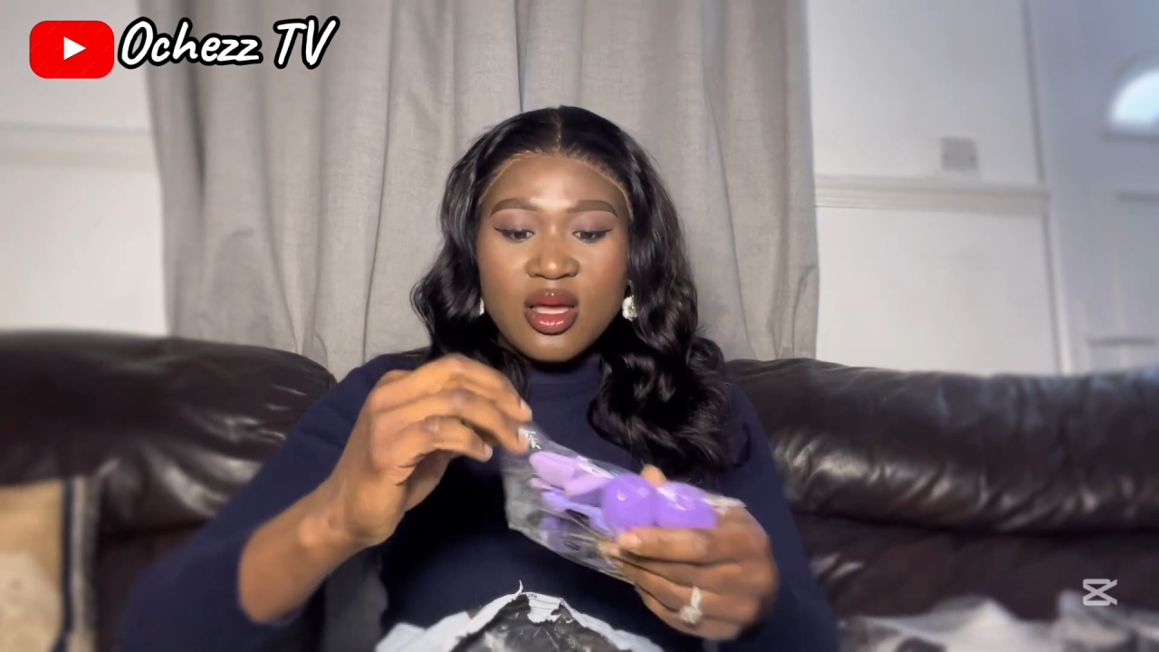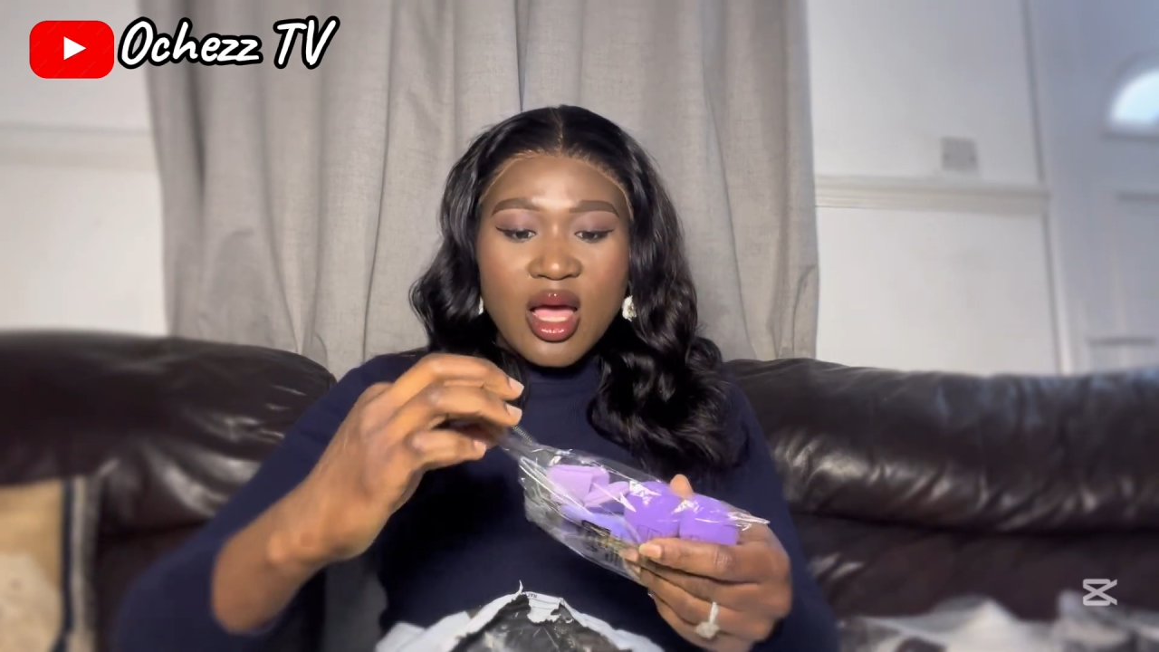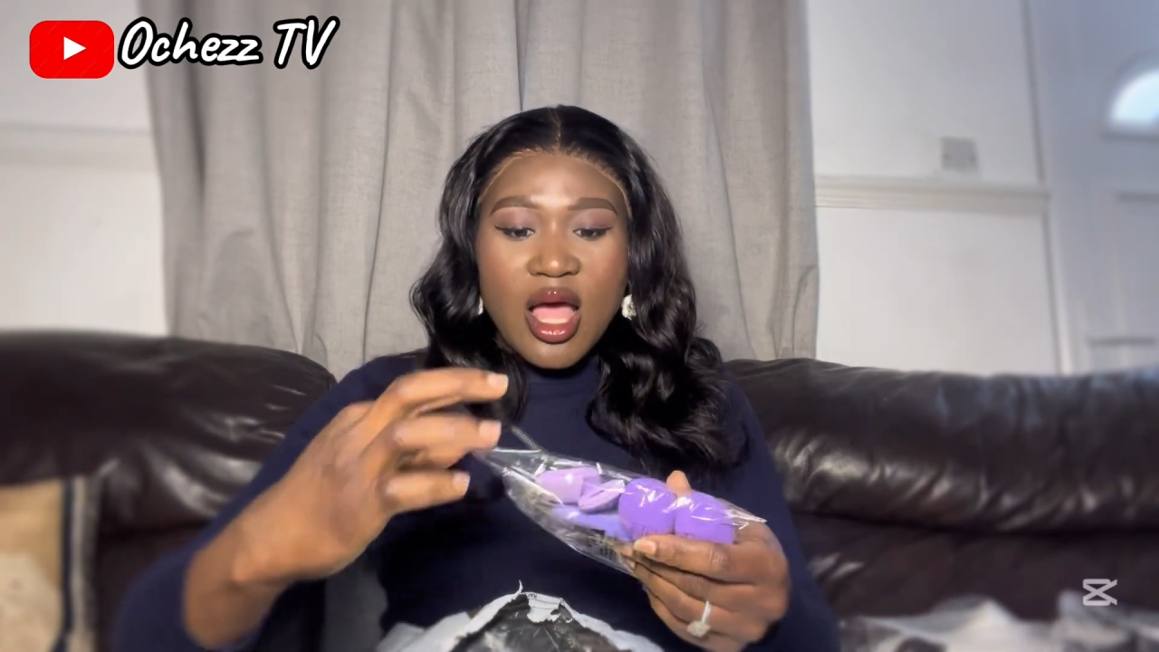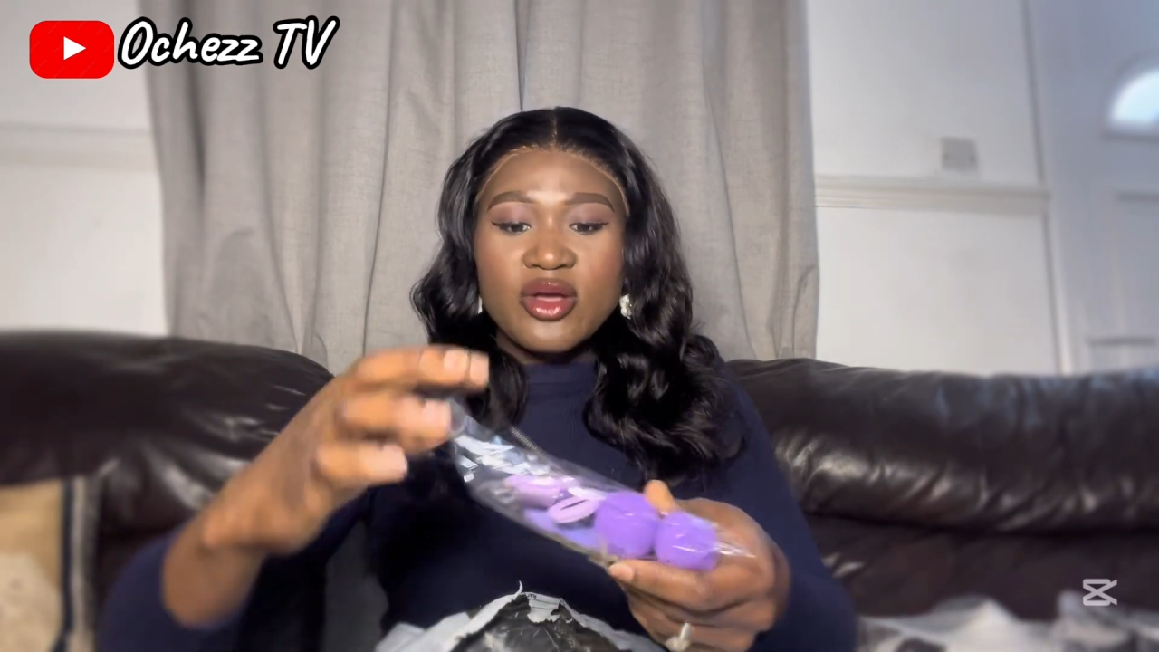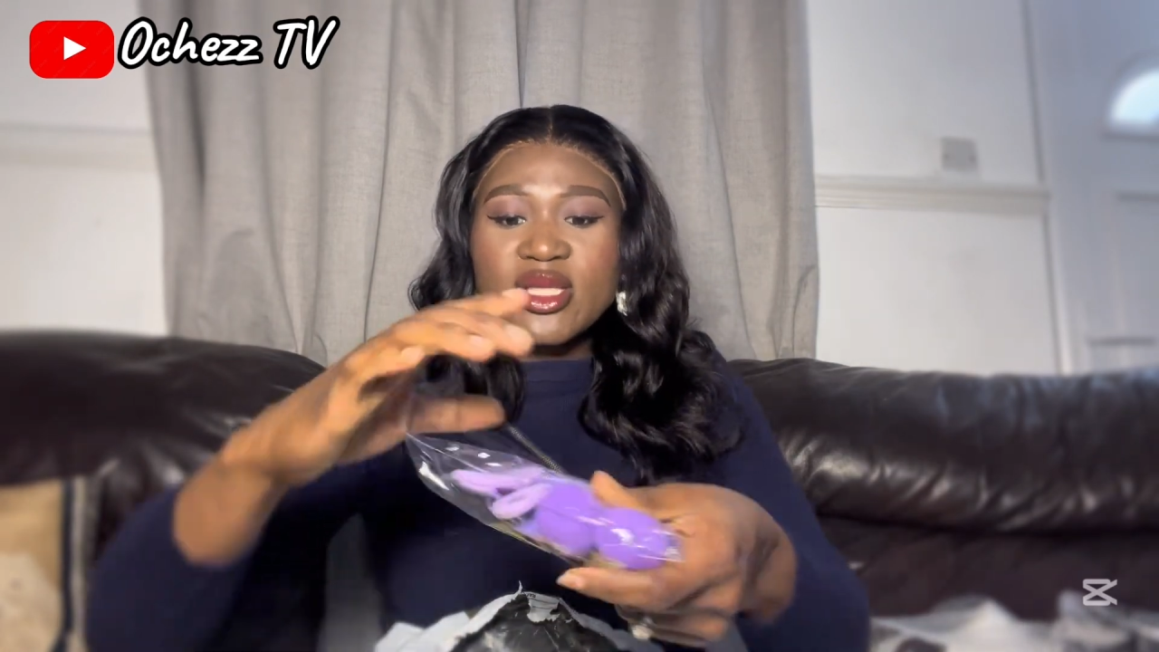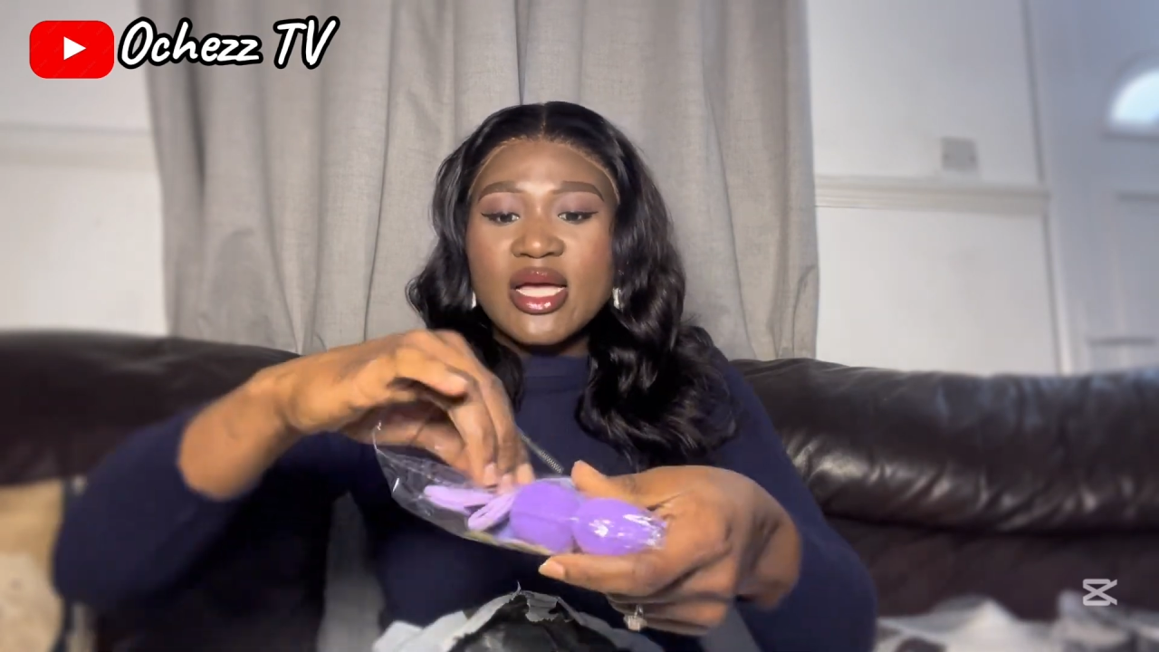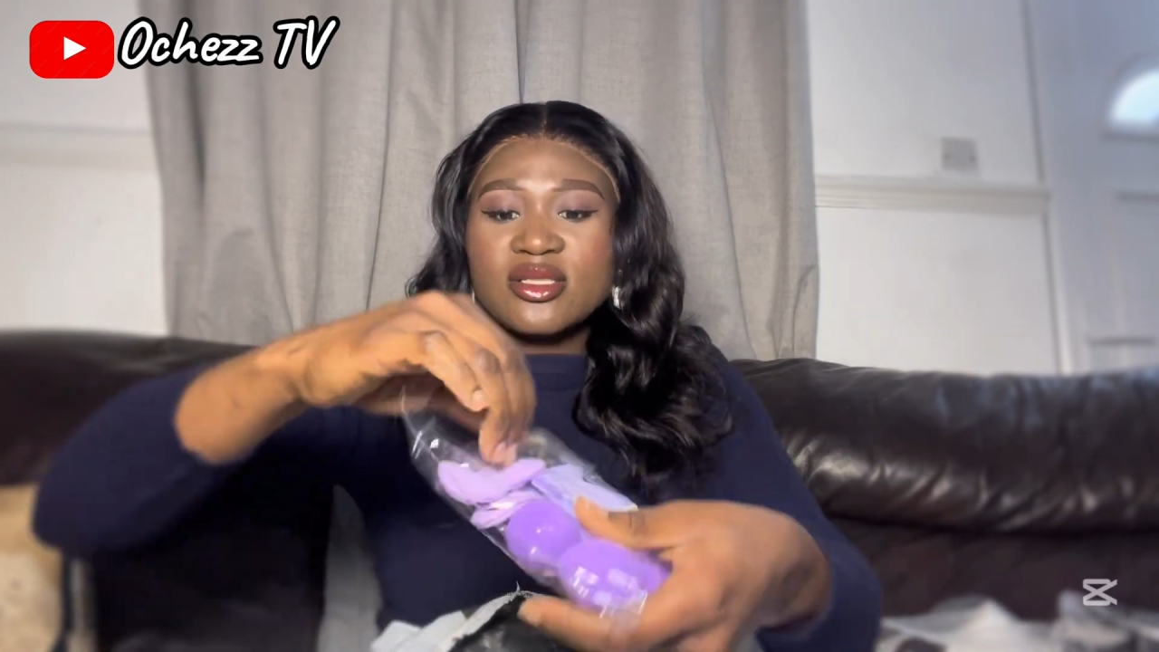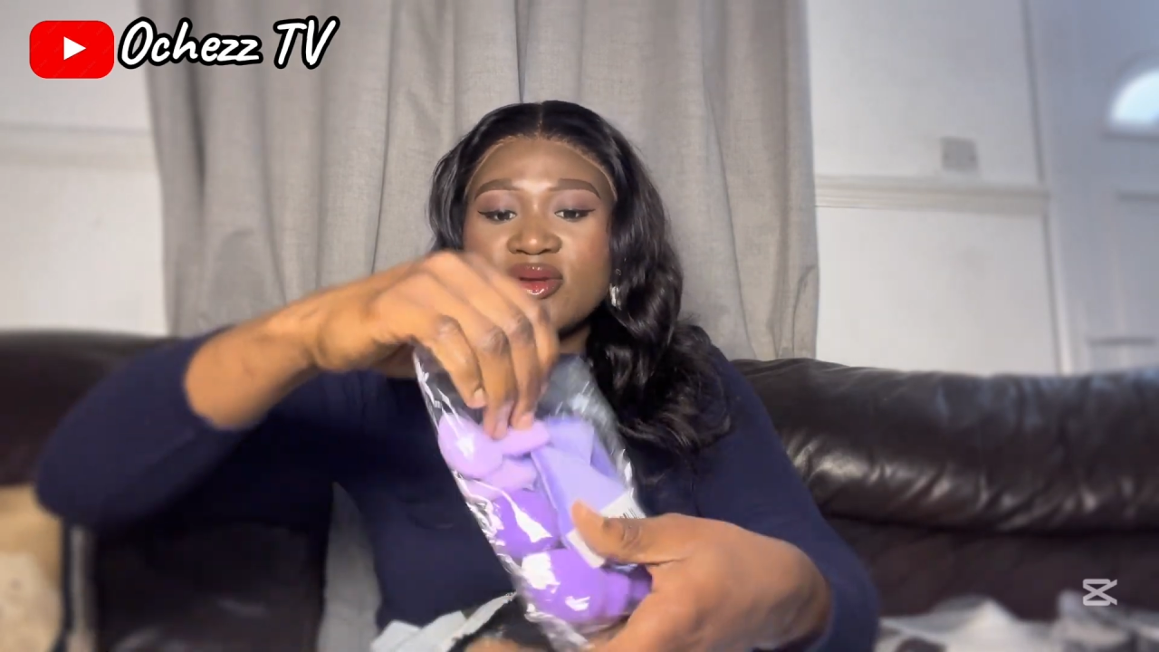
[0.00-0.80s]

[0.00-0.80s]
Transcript: I ordered